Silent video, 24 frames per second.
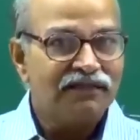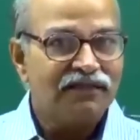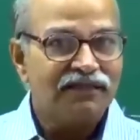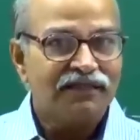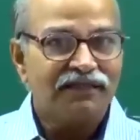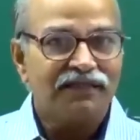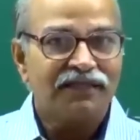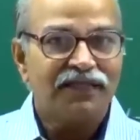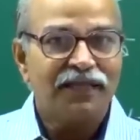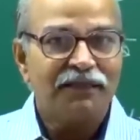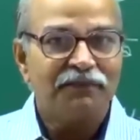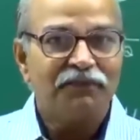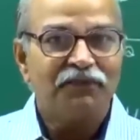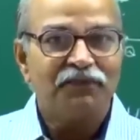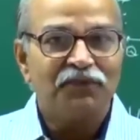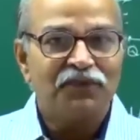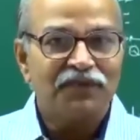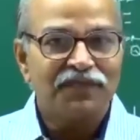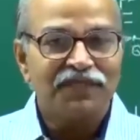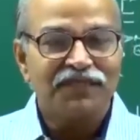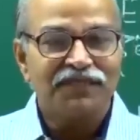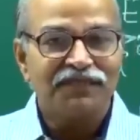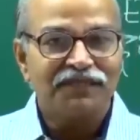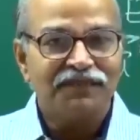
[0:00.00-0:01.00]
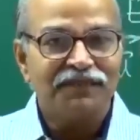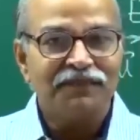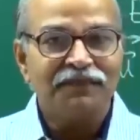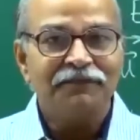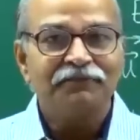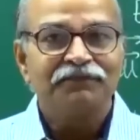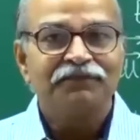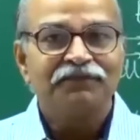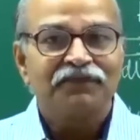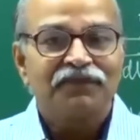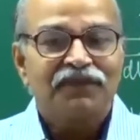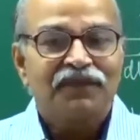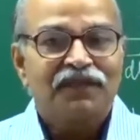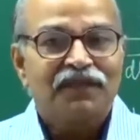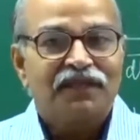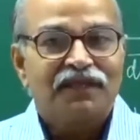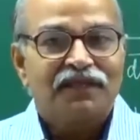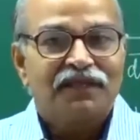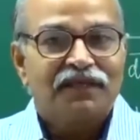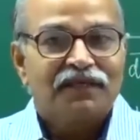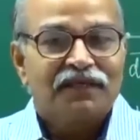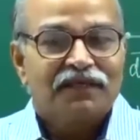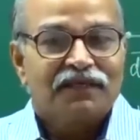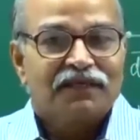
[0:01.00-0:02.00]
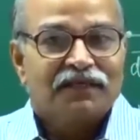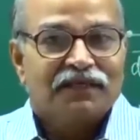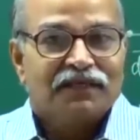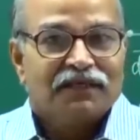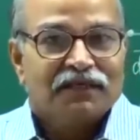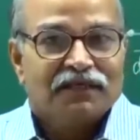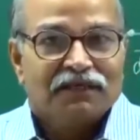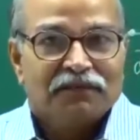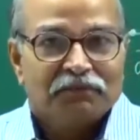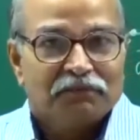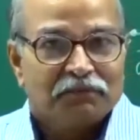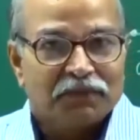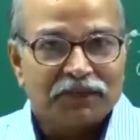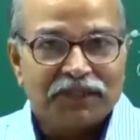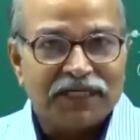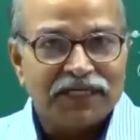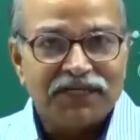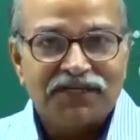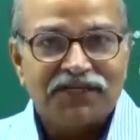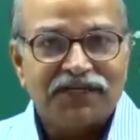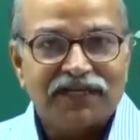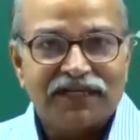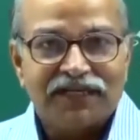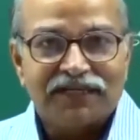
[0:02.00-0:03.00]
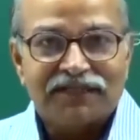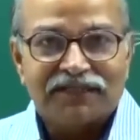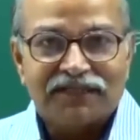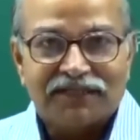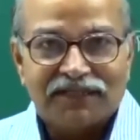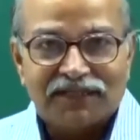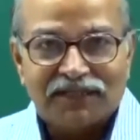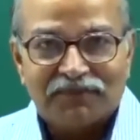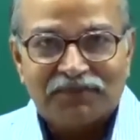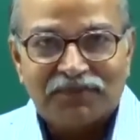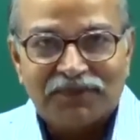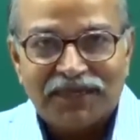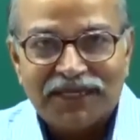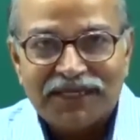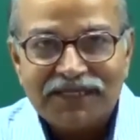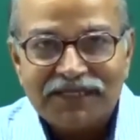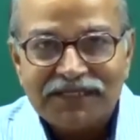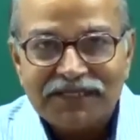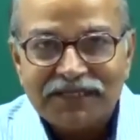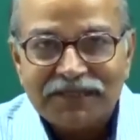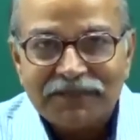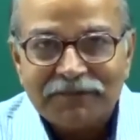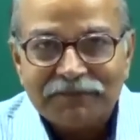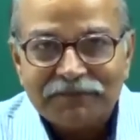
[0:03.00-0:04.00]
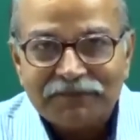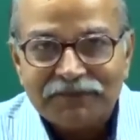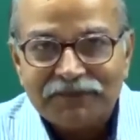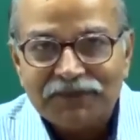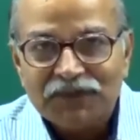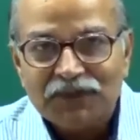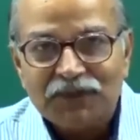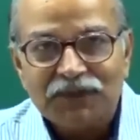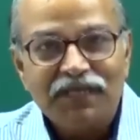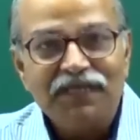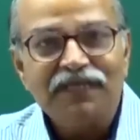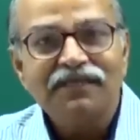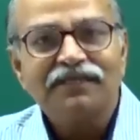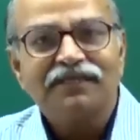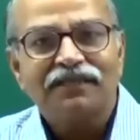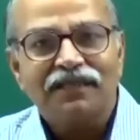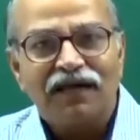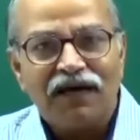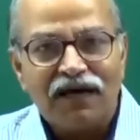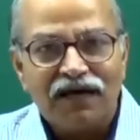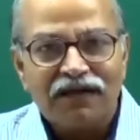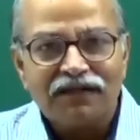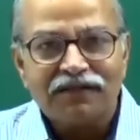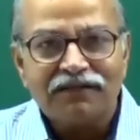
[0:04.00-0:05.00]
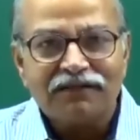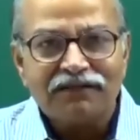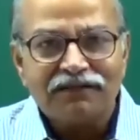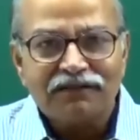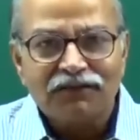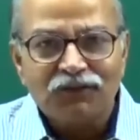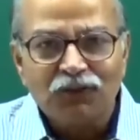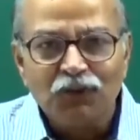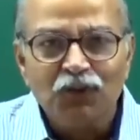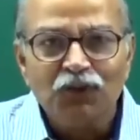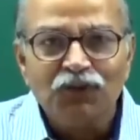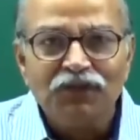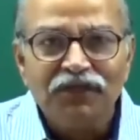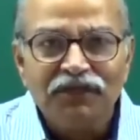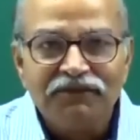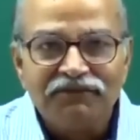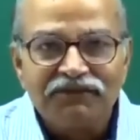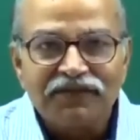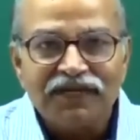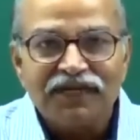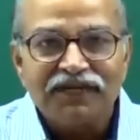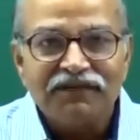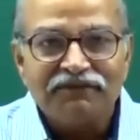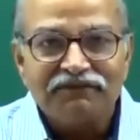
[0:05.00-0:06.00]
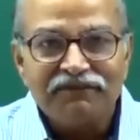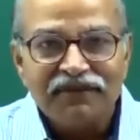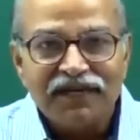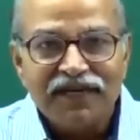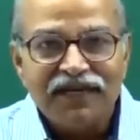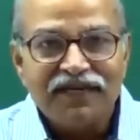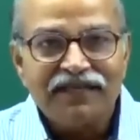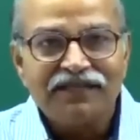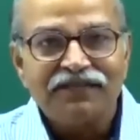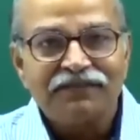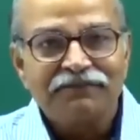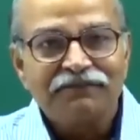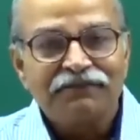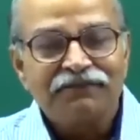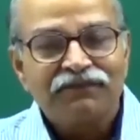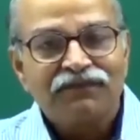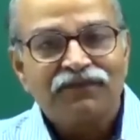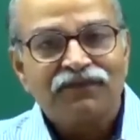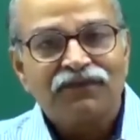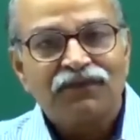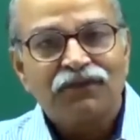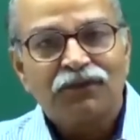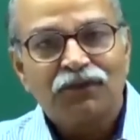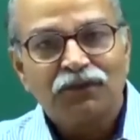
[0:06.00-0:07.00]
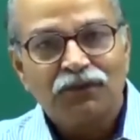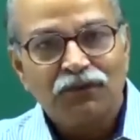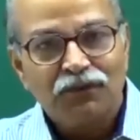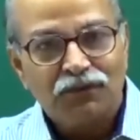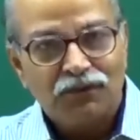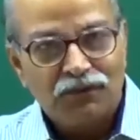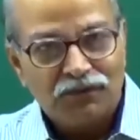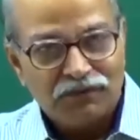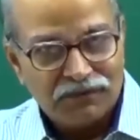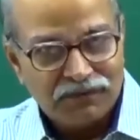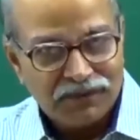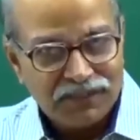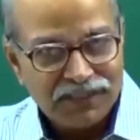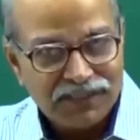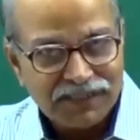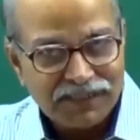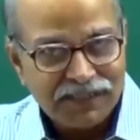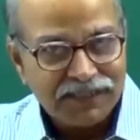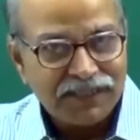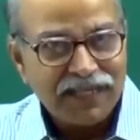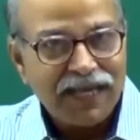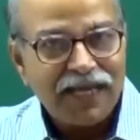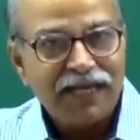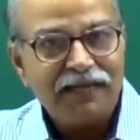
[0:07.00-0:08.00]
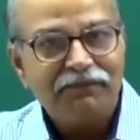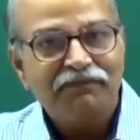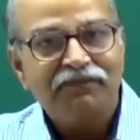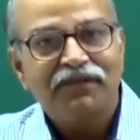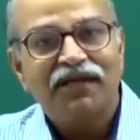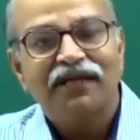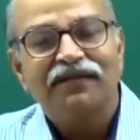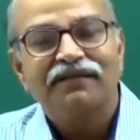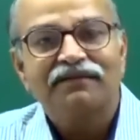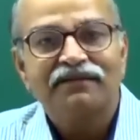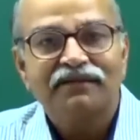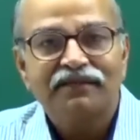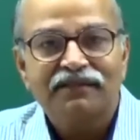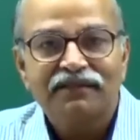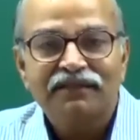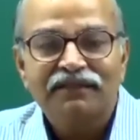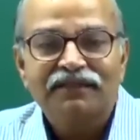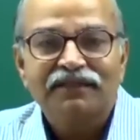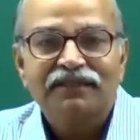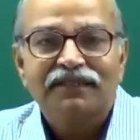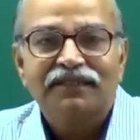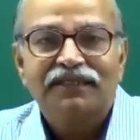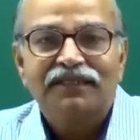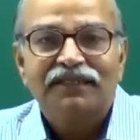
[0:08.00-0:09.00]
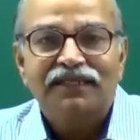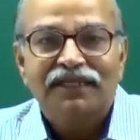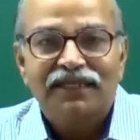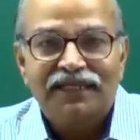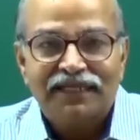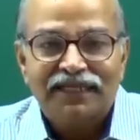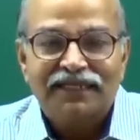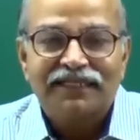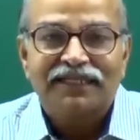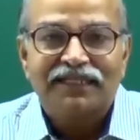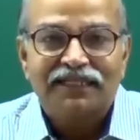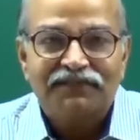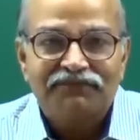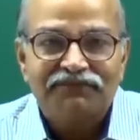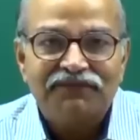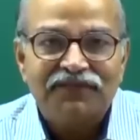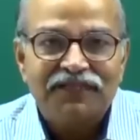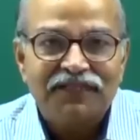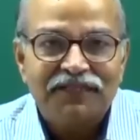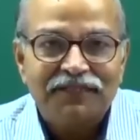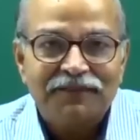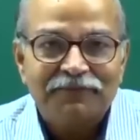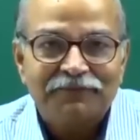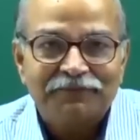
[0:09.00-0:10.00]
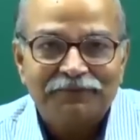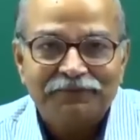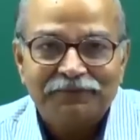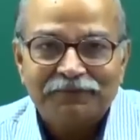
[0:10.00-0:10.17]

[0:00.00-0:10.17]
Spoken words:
describe what is the potential at other points. So, these are 2 different ways to describe that electric field.